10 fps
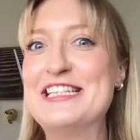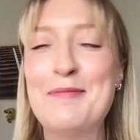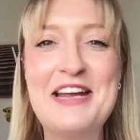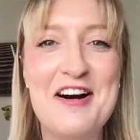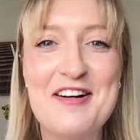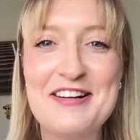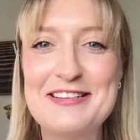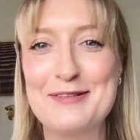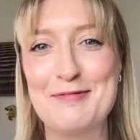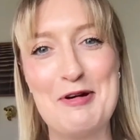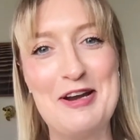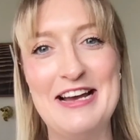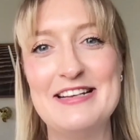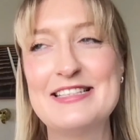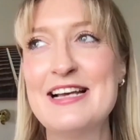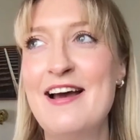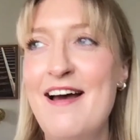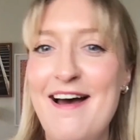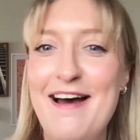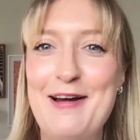how many eyes are on it,
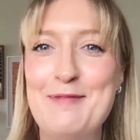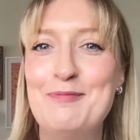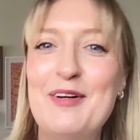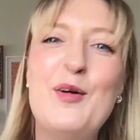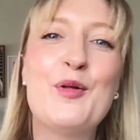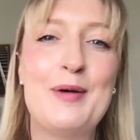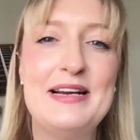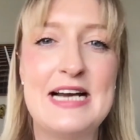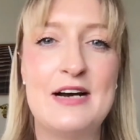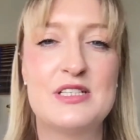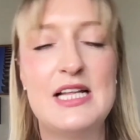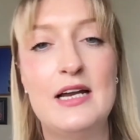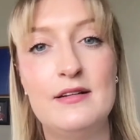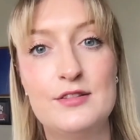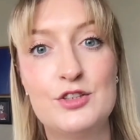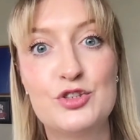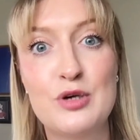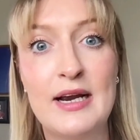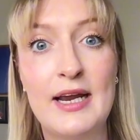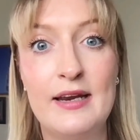all the way down to then
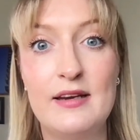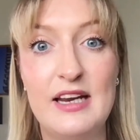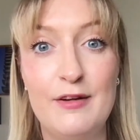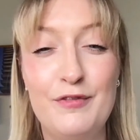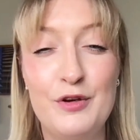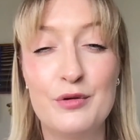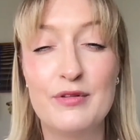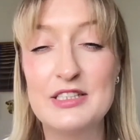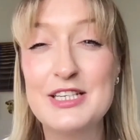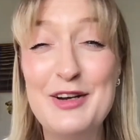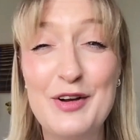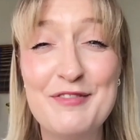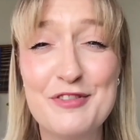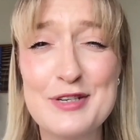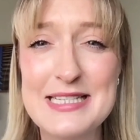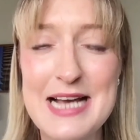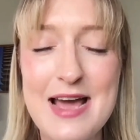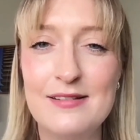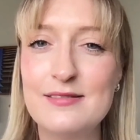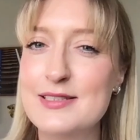tracking if you're actually looking for a
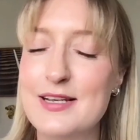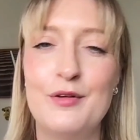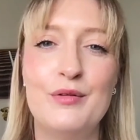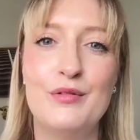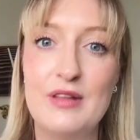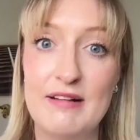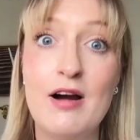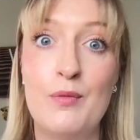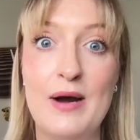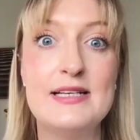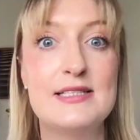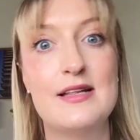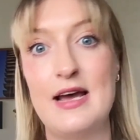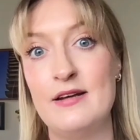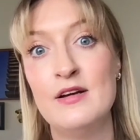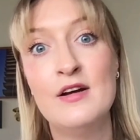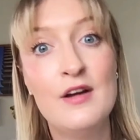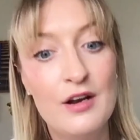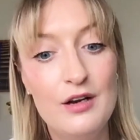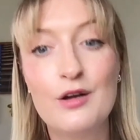sale. So there are ways to then
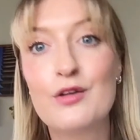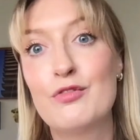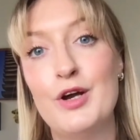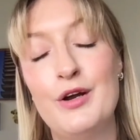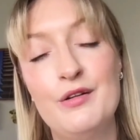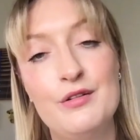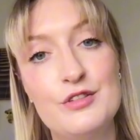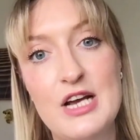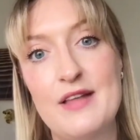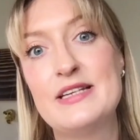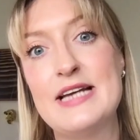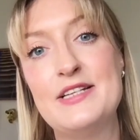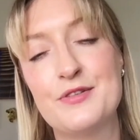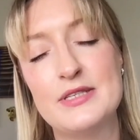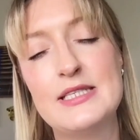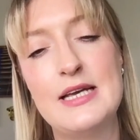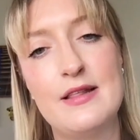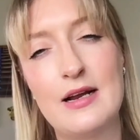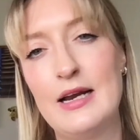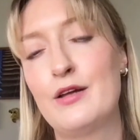look through, check the data and see
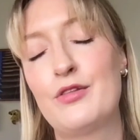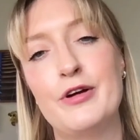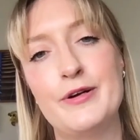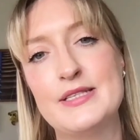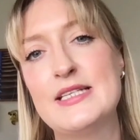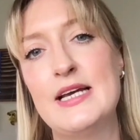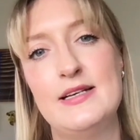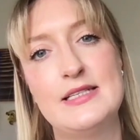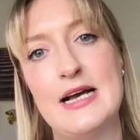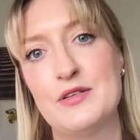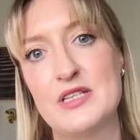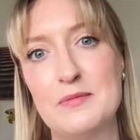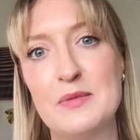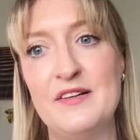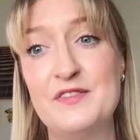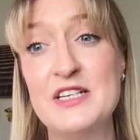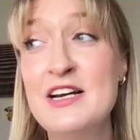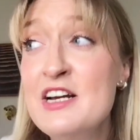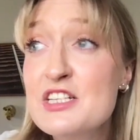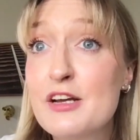the click through and see sales uplift.
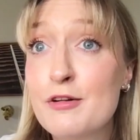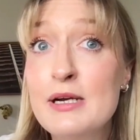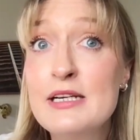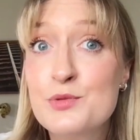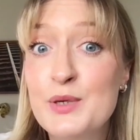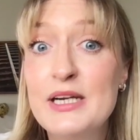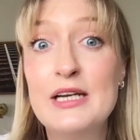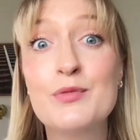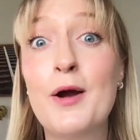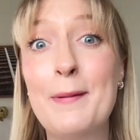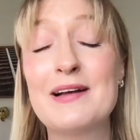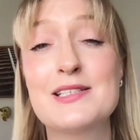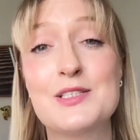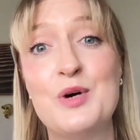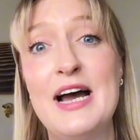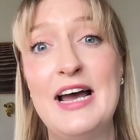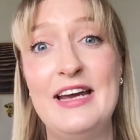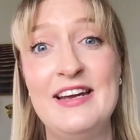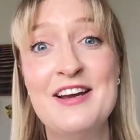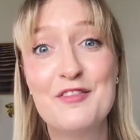So there is really robust
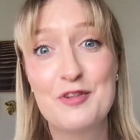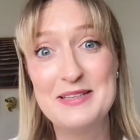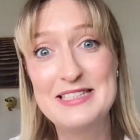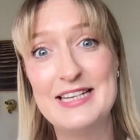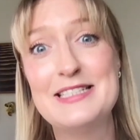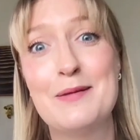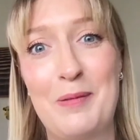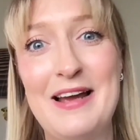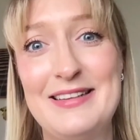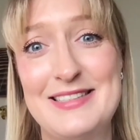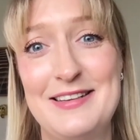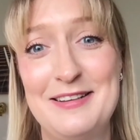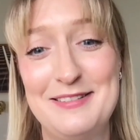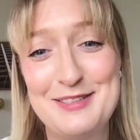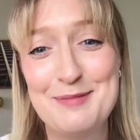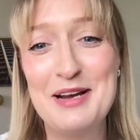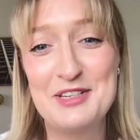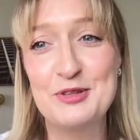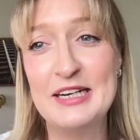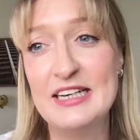way from a data play to
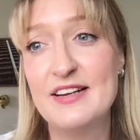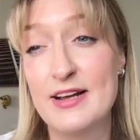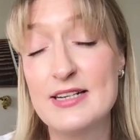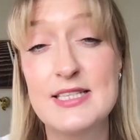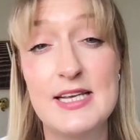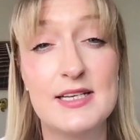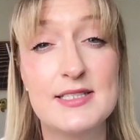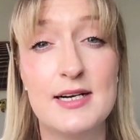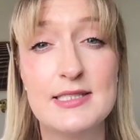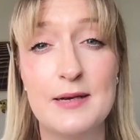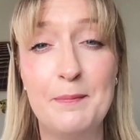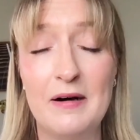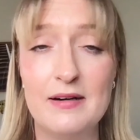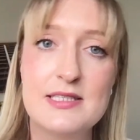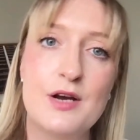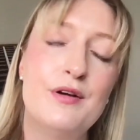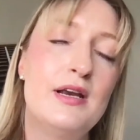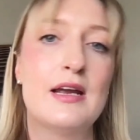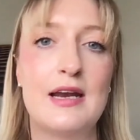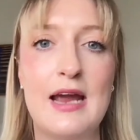measure it. And that's the exciting part. It's only
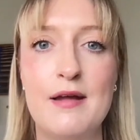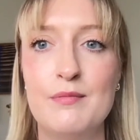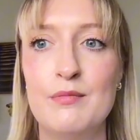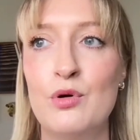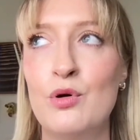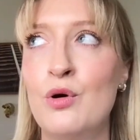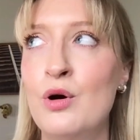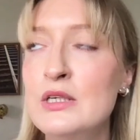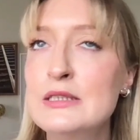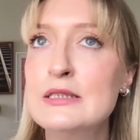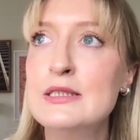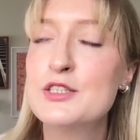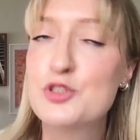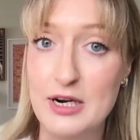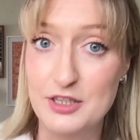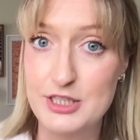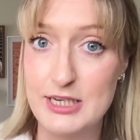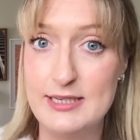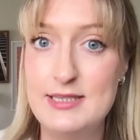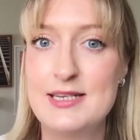going to get more
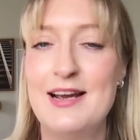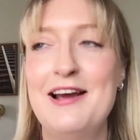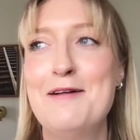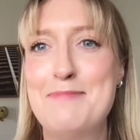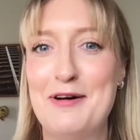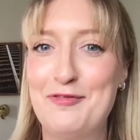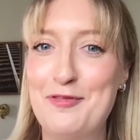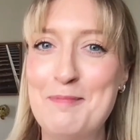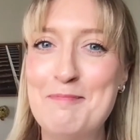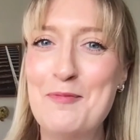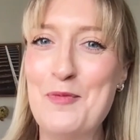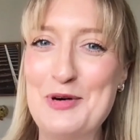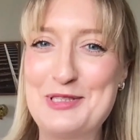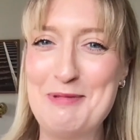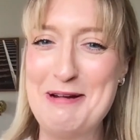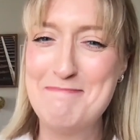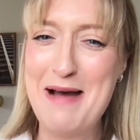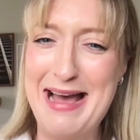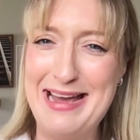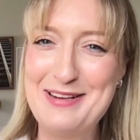structured. But from what do we
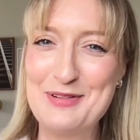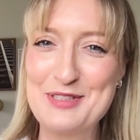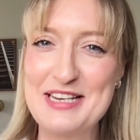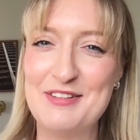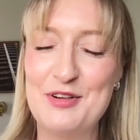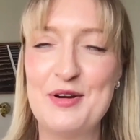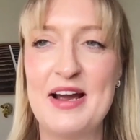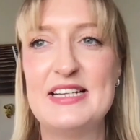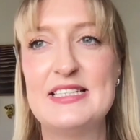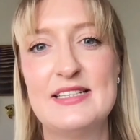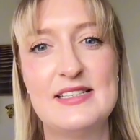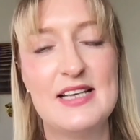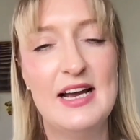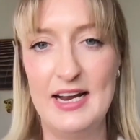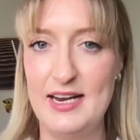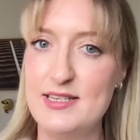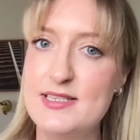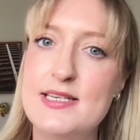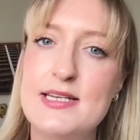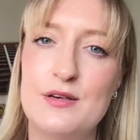pay content creators, it's
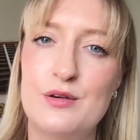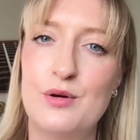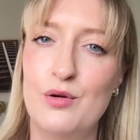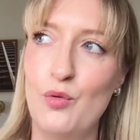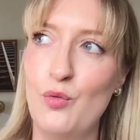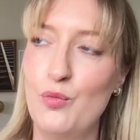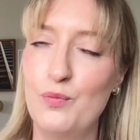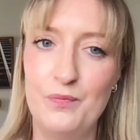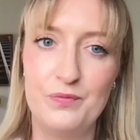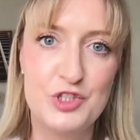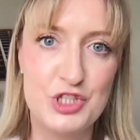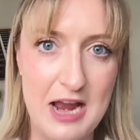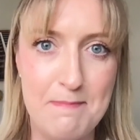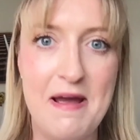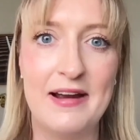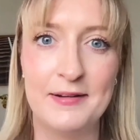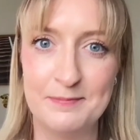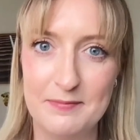still shaping,